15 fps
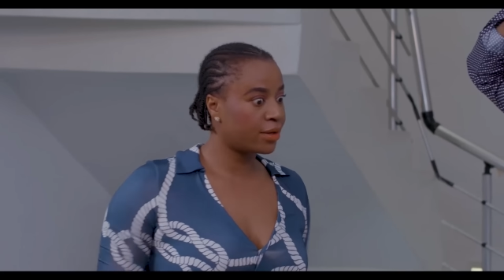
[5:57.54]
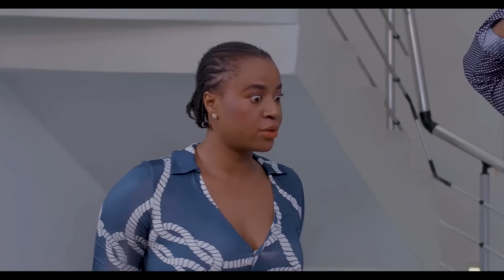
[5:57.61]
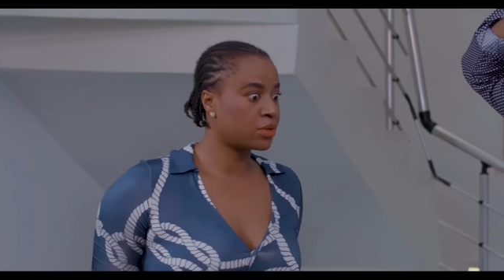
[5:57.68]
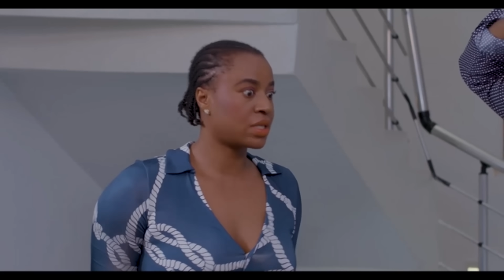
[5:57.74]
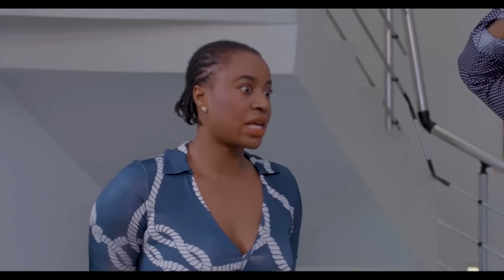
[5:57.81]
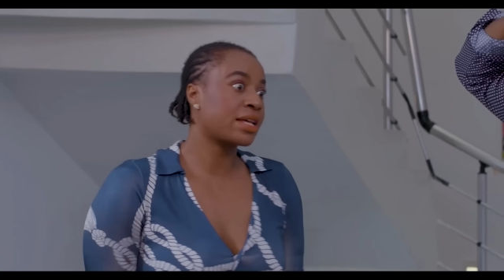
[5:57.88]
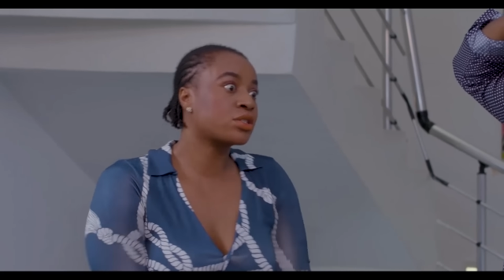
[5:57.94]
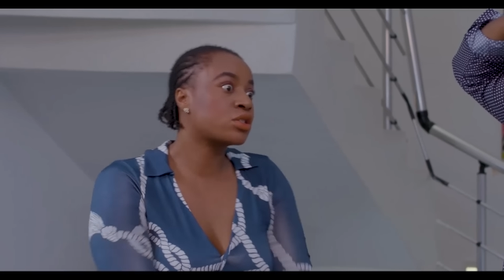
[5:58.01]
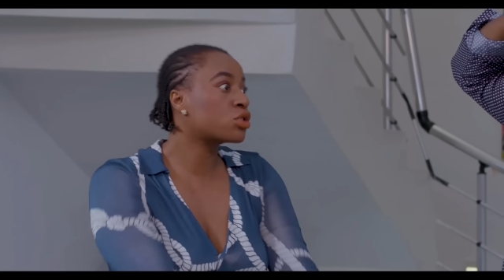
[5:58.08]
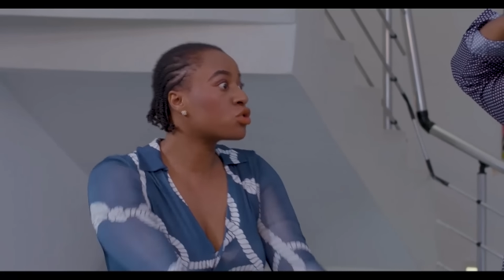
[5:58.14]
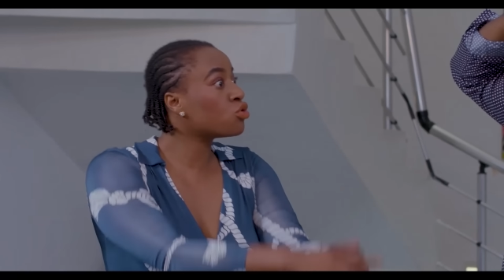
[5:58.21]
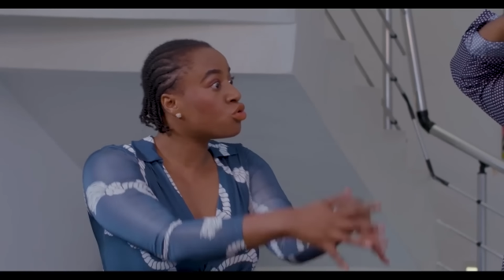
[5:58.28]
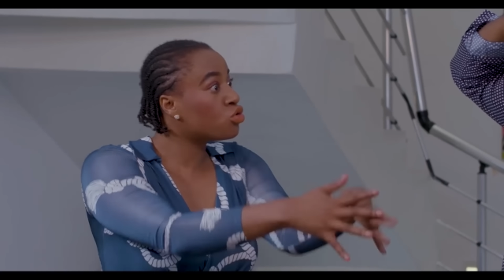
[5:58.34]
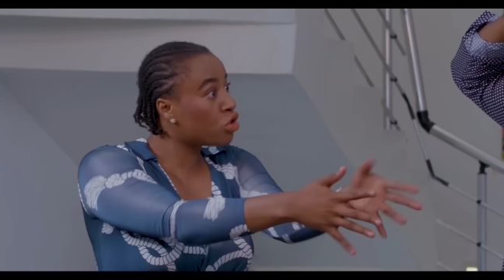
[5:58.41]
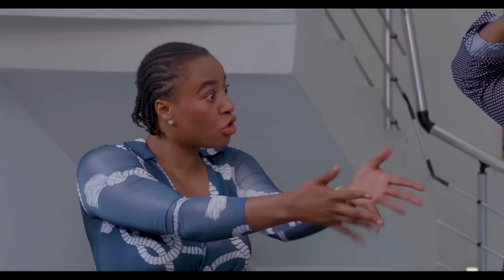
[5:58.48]
girls. As
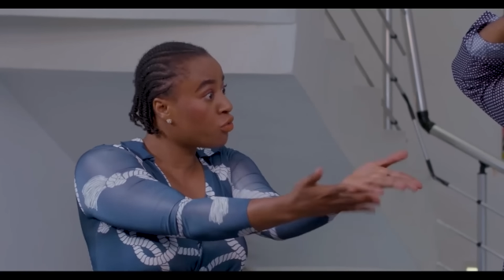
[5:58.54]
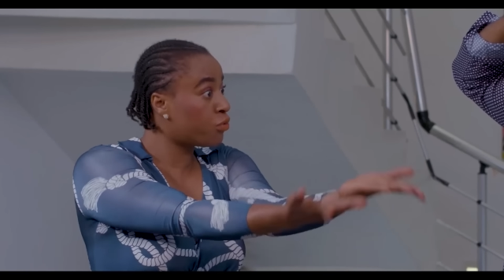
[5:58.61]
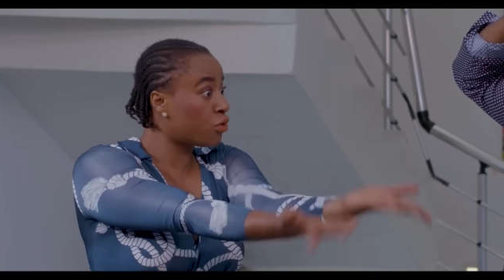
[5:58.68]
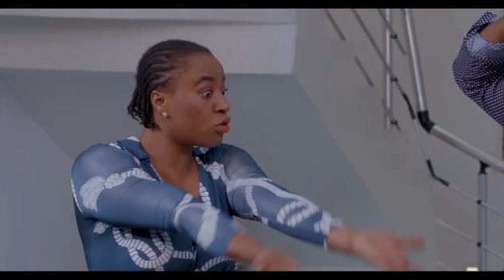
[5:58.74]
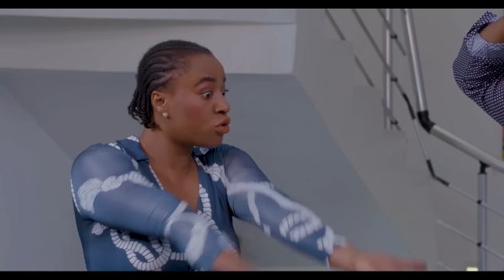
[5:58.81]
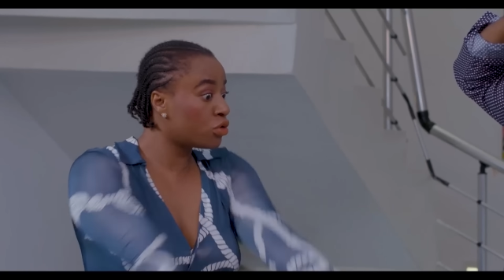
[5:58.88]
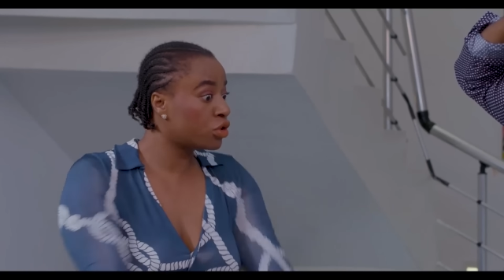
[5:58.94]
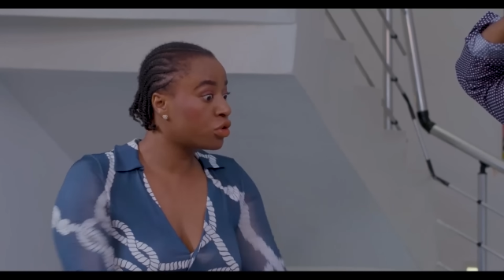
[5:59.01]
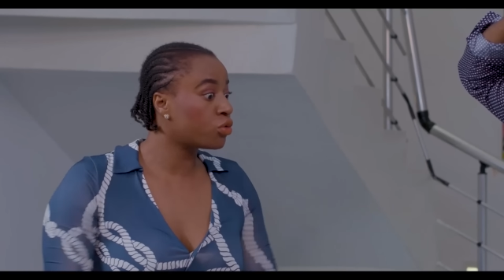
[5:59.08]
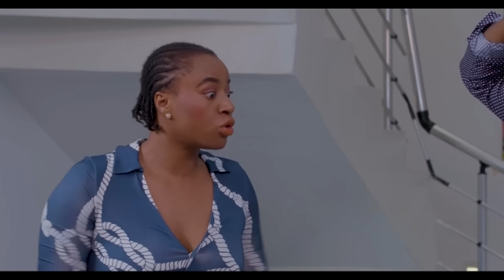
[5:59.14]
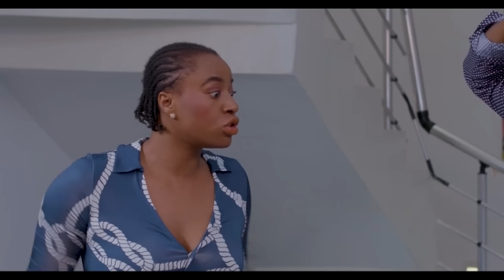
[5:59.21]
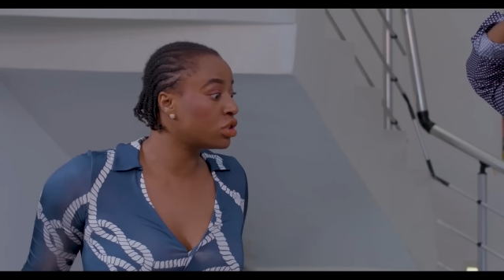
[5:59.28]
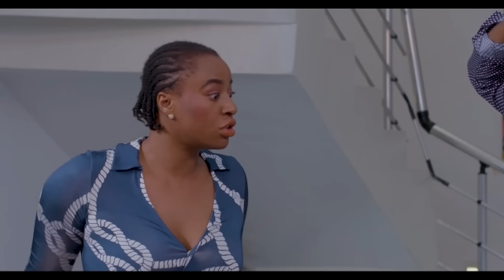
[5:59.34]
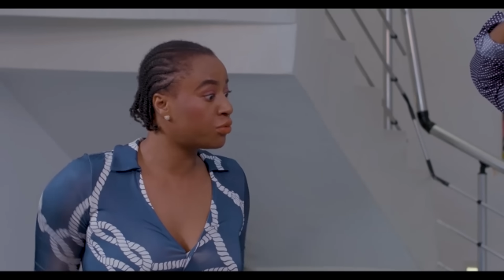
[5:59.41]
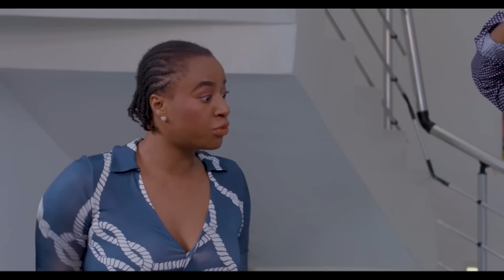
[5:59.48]
you they follow the
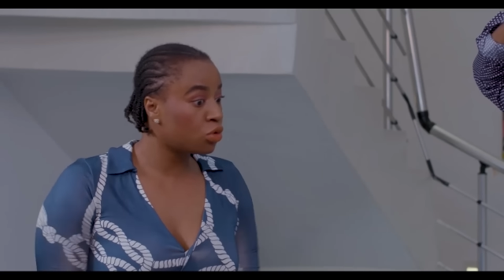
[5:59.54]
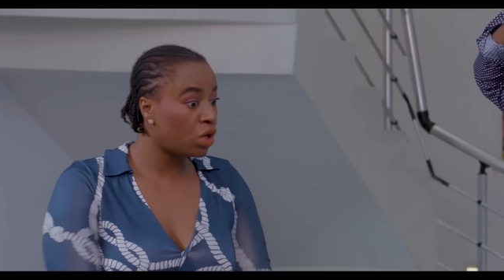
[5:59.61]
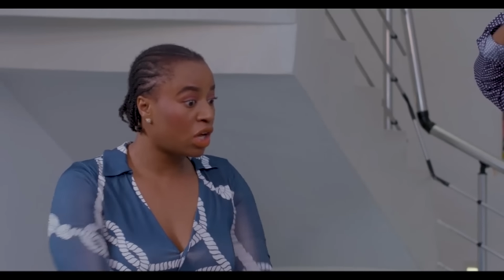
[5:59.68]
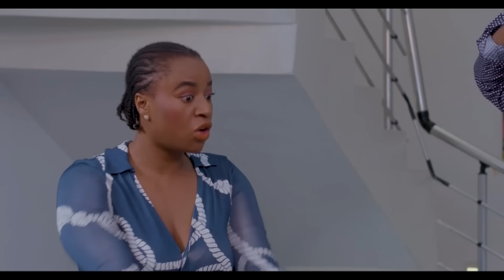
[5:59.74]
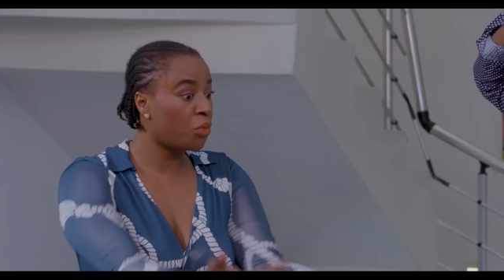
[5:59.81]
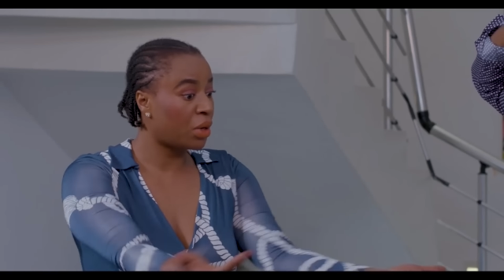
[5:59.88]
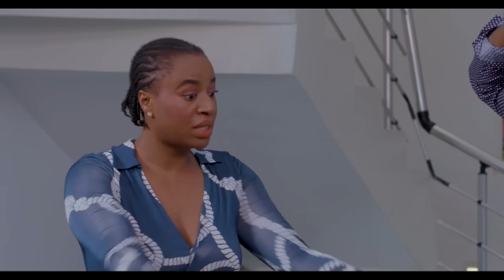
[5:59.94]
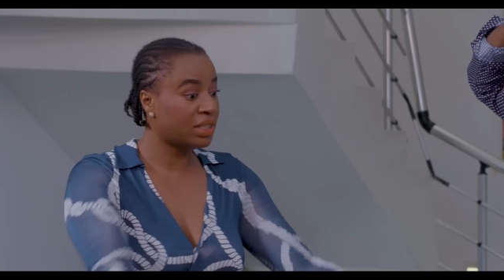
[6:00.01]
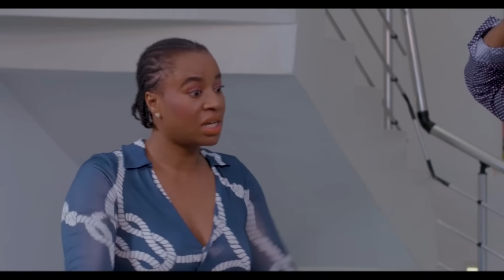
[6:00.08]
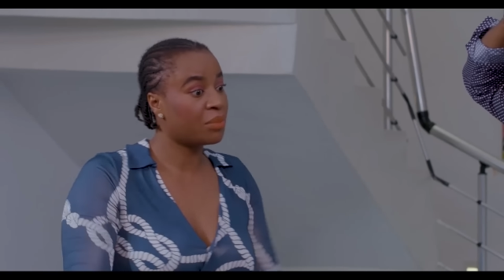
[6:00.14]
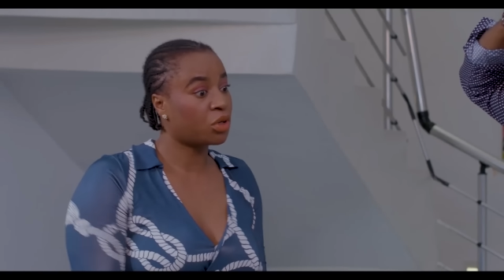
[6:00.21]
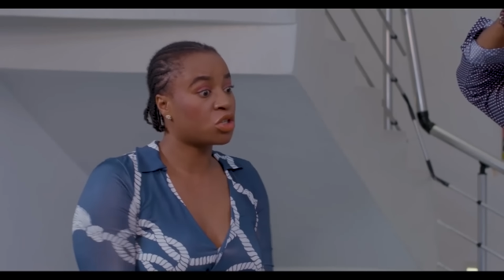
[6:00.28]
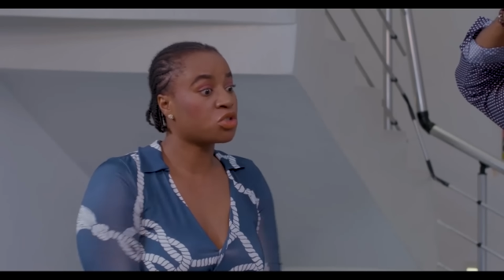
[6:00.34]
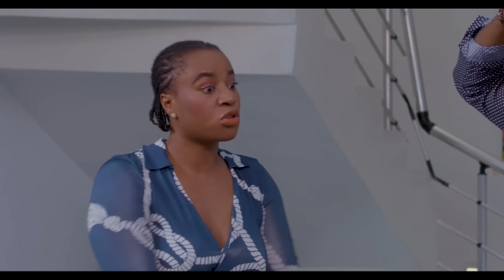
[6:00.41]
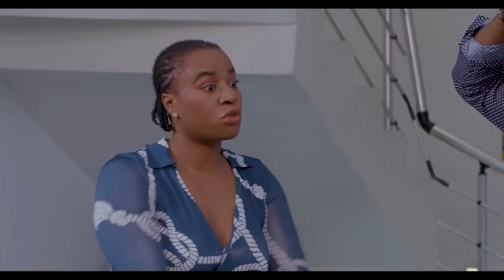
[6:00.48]
run, they follow her up and down
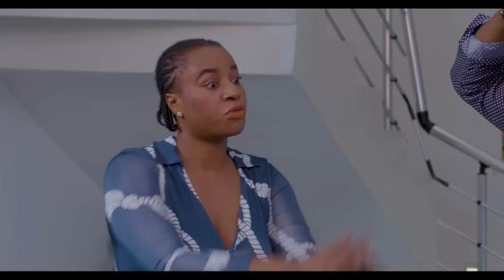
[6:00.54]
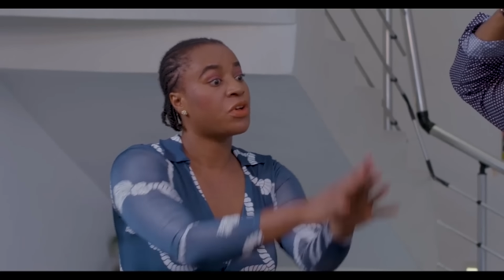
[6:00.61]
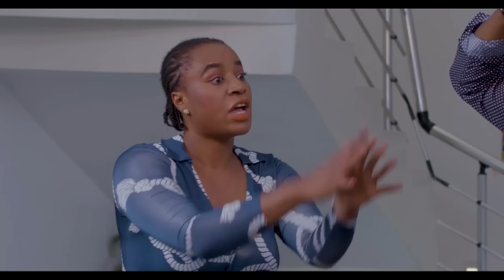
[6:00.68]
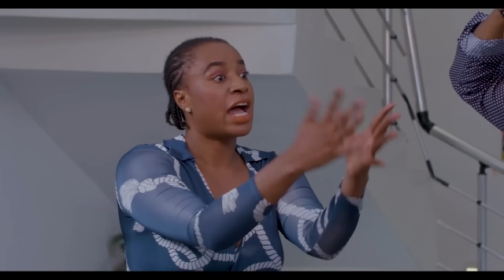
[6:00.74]
because of